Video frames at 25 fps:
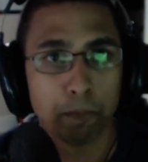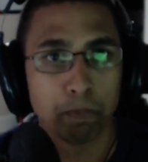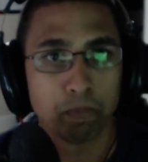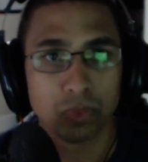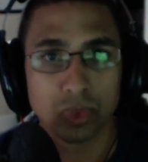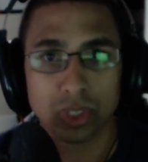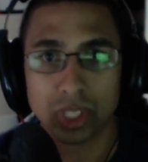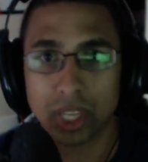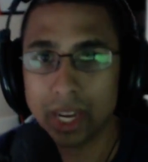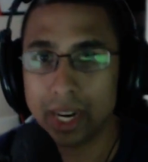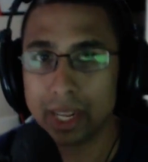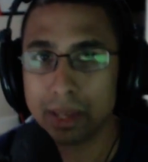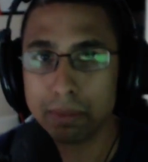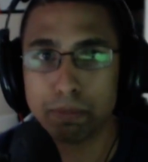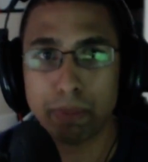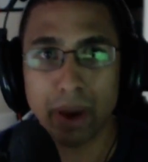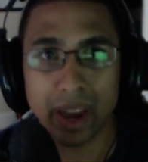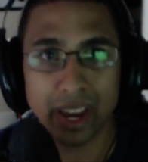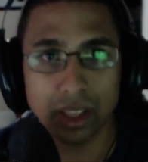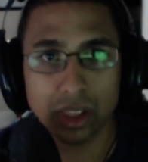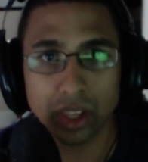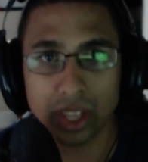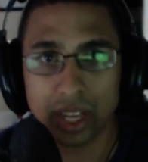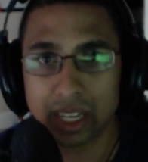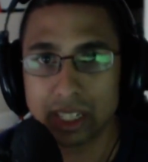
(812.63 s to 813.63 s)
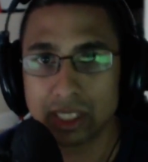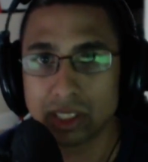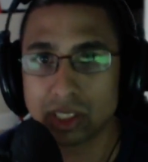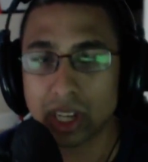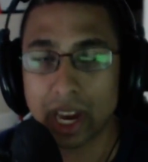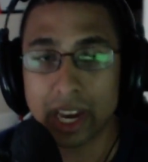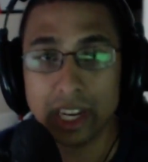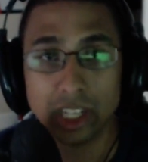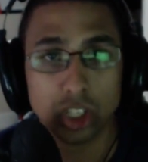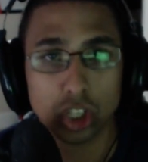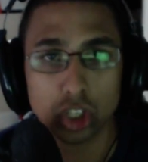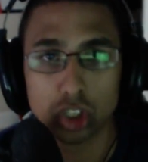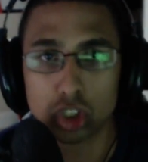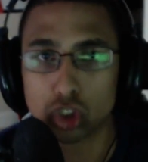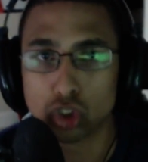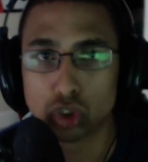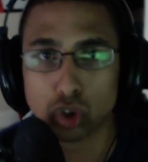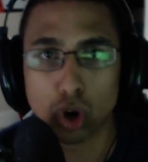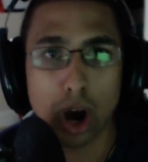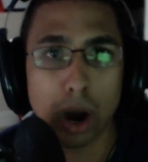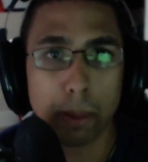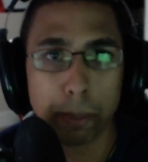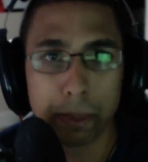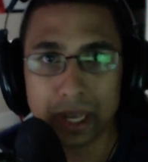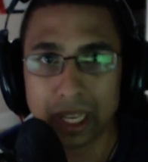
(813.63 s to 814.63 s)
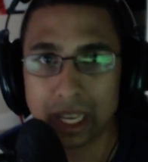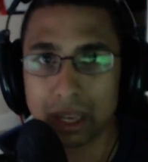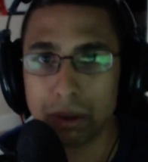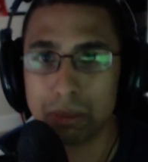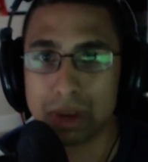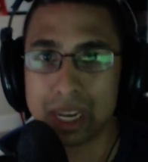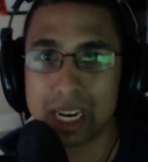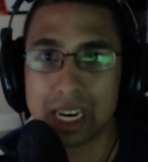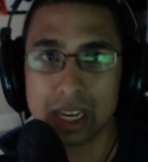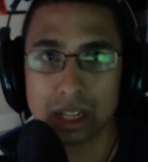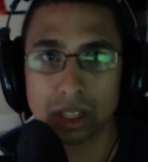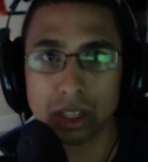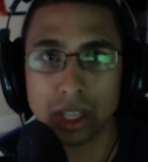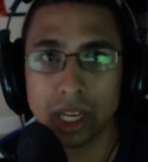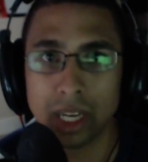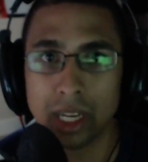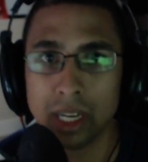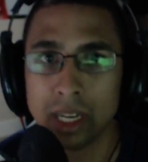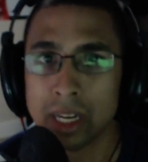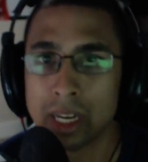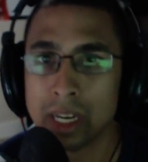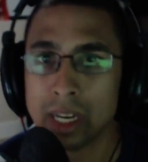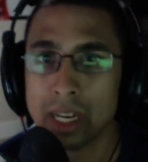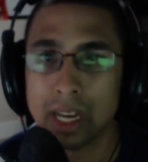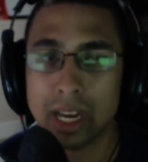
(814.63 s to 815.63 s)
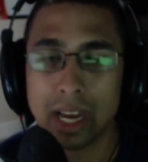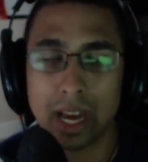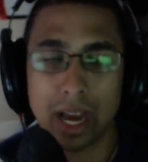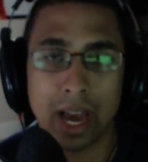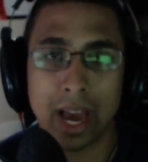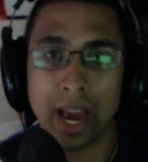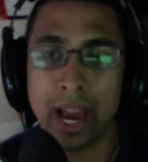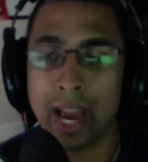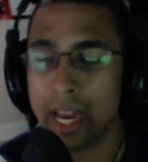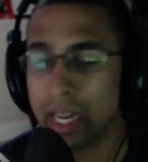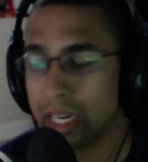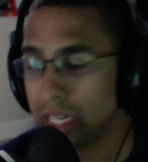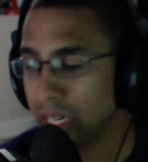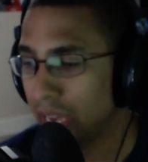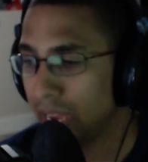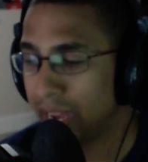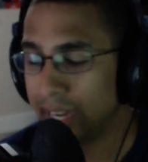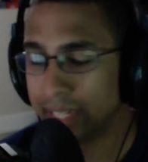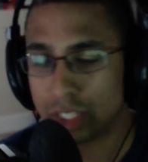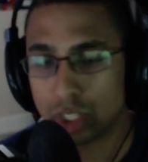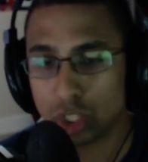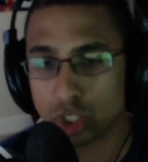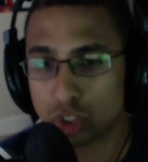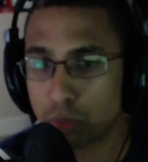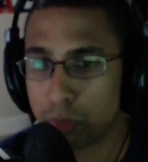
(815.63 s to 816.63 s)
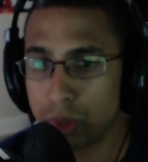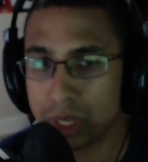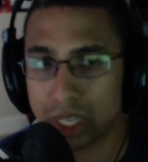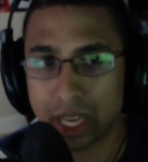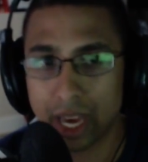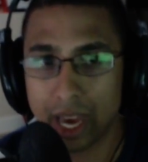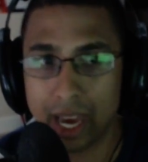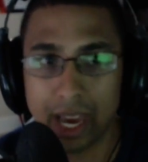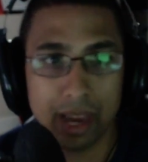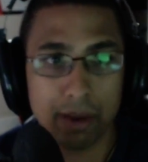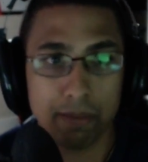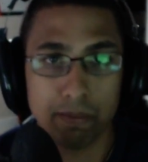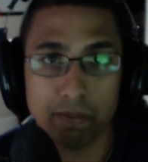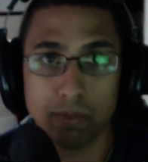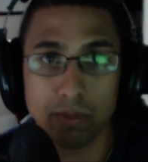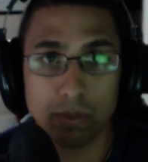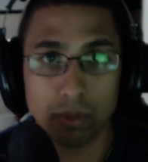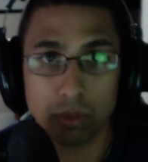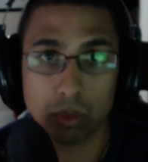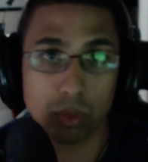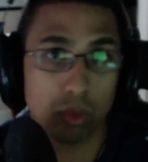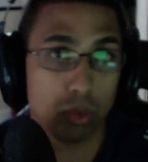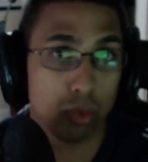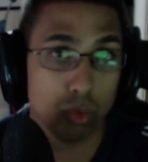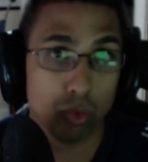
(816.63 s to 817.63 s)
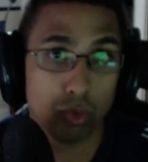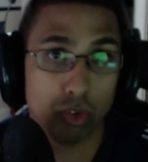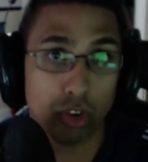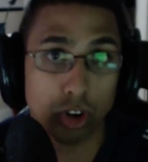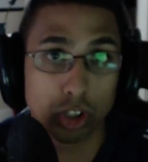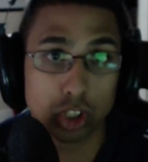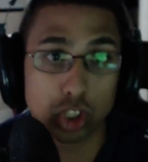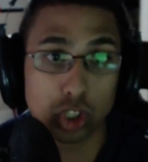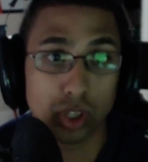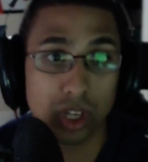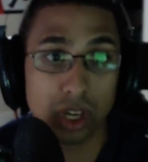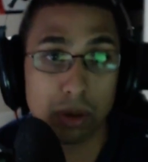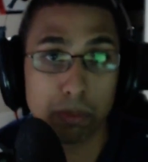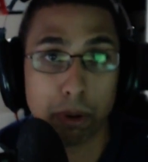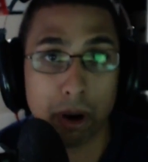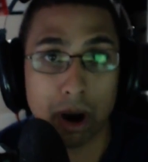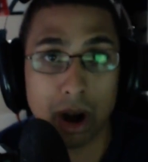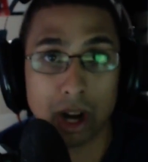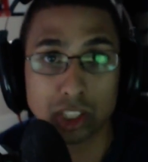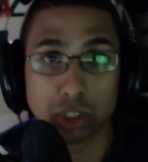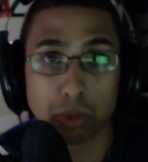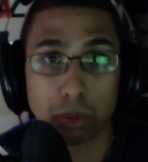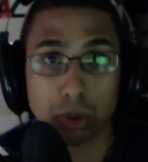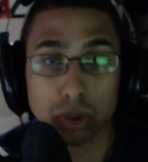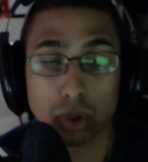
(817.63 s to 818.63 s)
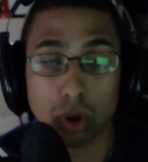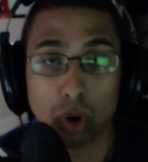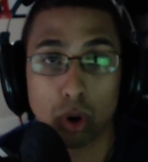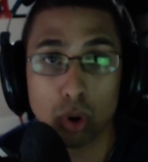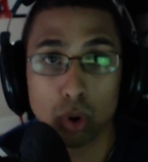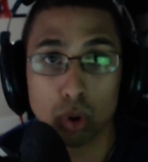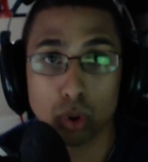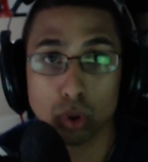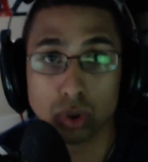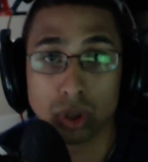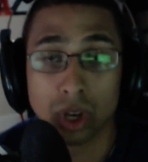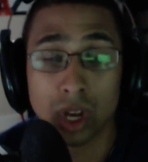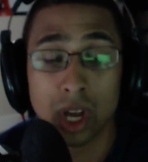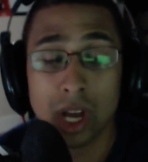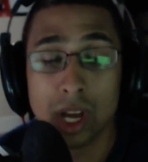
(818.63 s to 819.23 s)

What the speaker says: getting banelings, and just dropping immediately, and it just became virtually impossible to hold.